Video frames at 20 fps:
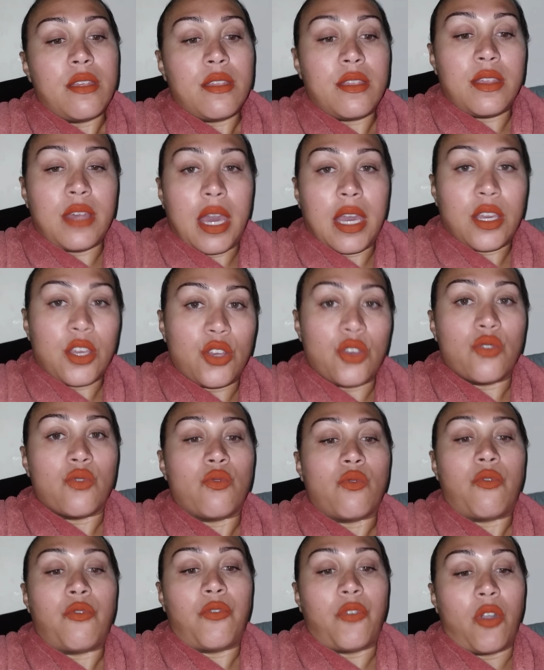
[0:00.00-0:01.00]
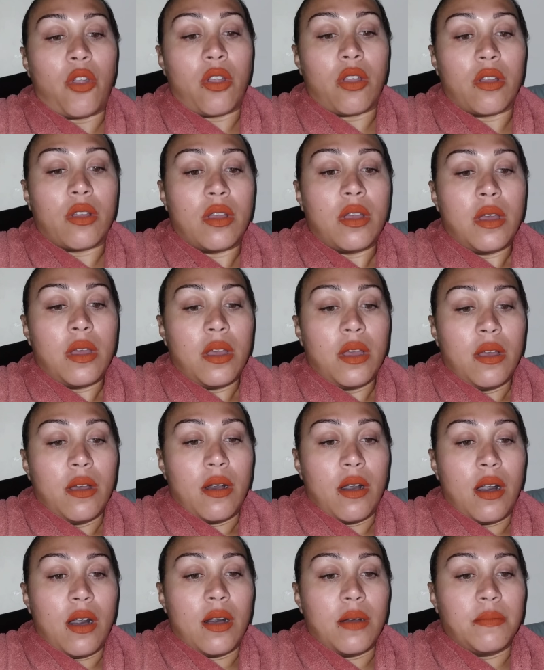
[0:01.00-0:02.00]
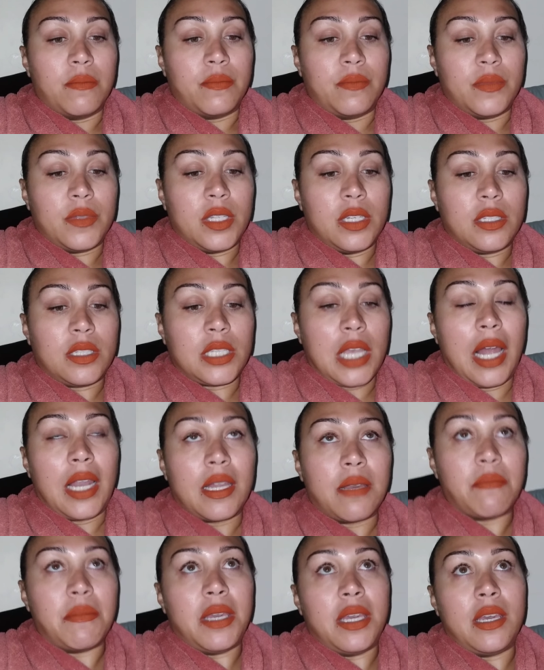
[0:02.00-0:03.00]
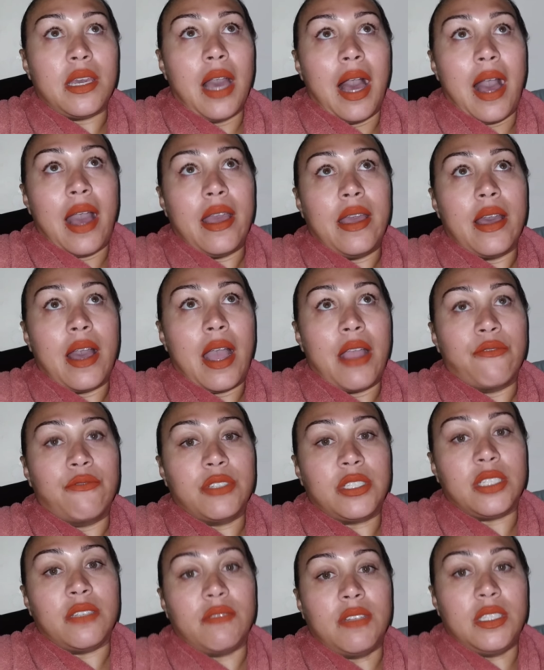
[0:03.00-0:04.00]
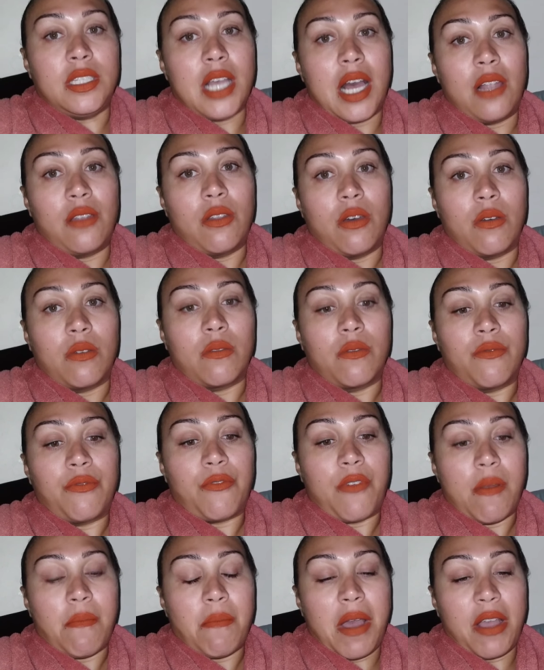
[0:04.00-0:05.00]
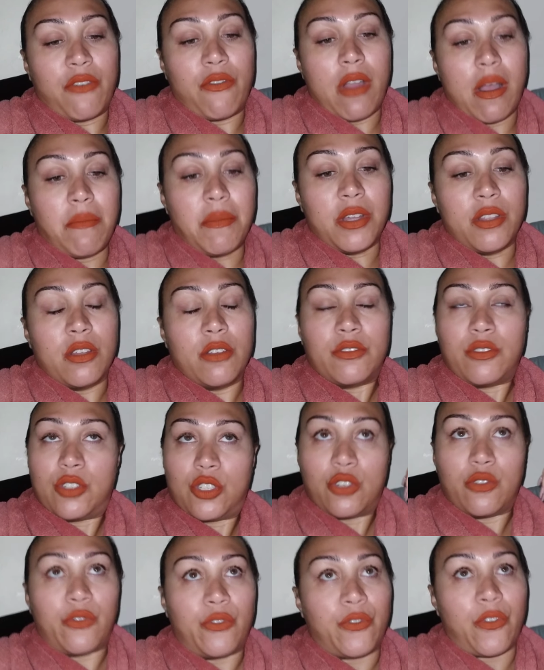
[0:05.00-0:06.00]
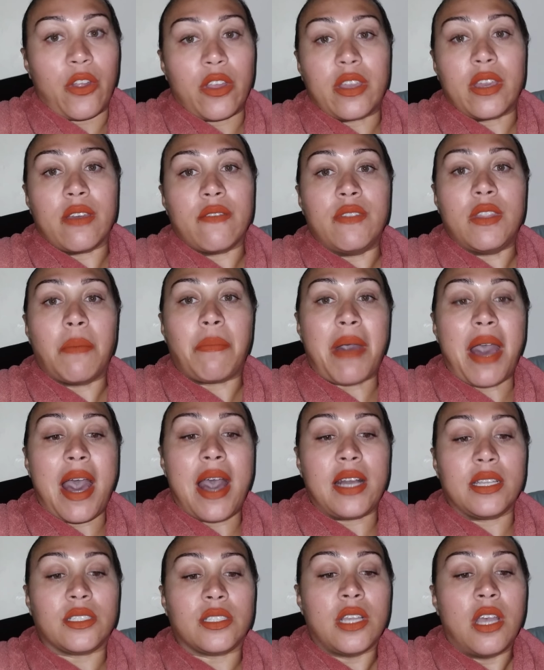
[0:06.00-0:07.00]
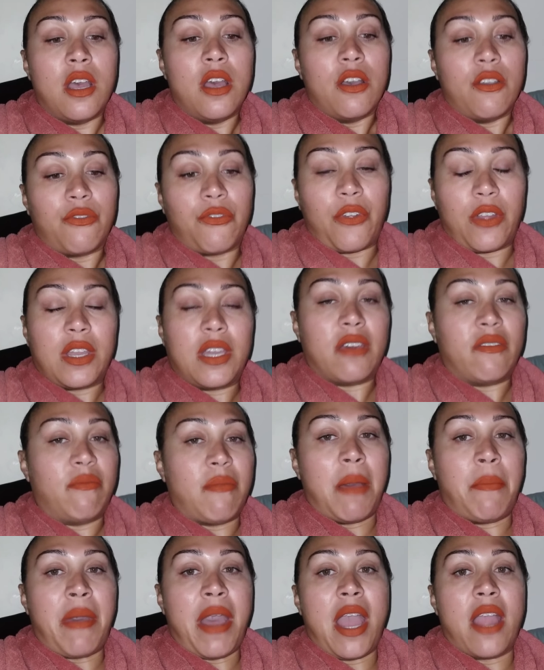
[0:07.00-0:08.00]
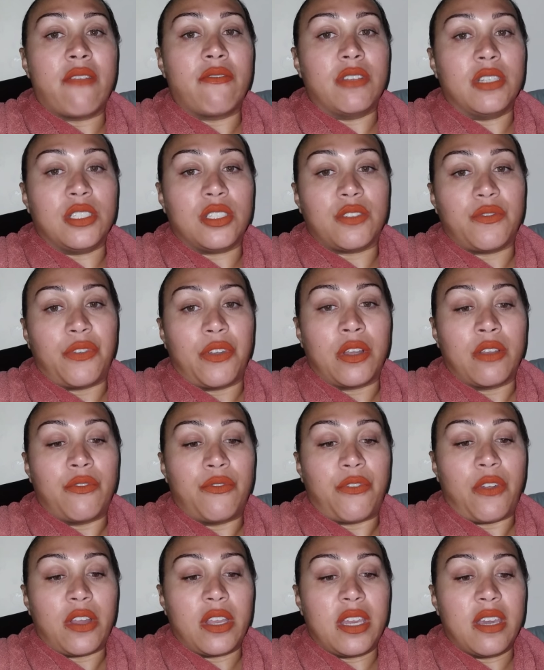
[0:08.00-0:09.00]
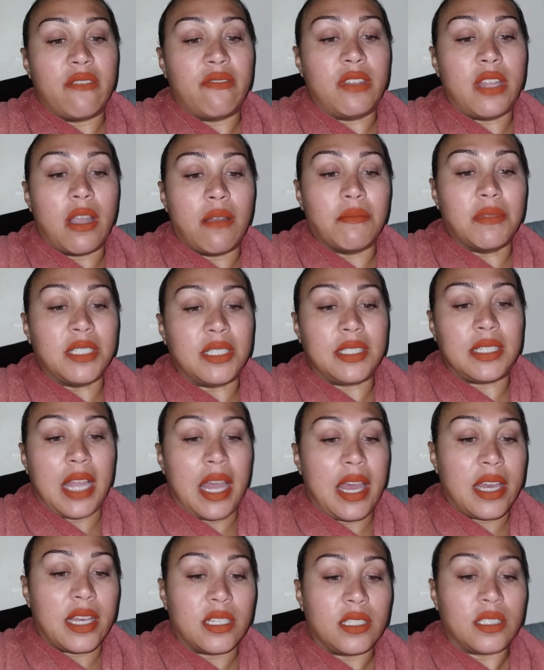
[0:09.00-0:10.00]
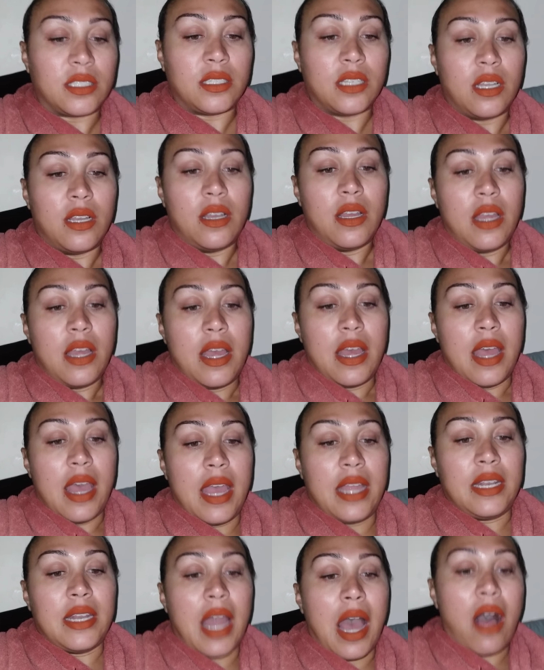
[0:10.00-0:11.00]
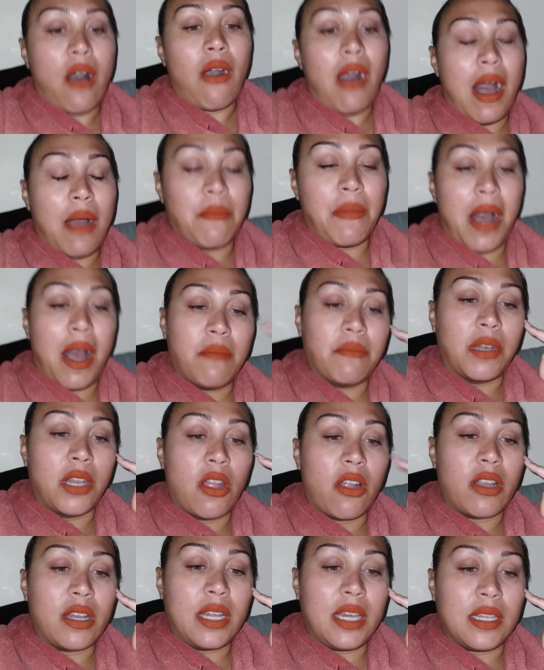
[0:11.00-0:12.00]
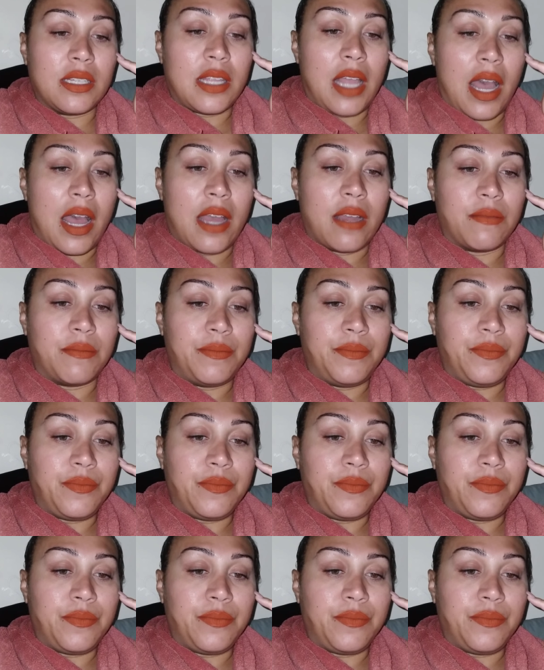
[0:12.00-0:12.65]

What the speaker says: Thank you for telling me. I received a download from my grandmother to forgive the past, forgive my parents, forgive their mistakes. And now I'm learning that,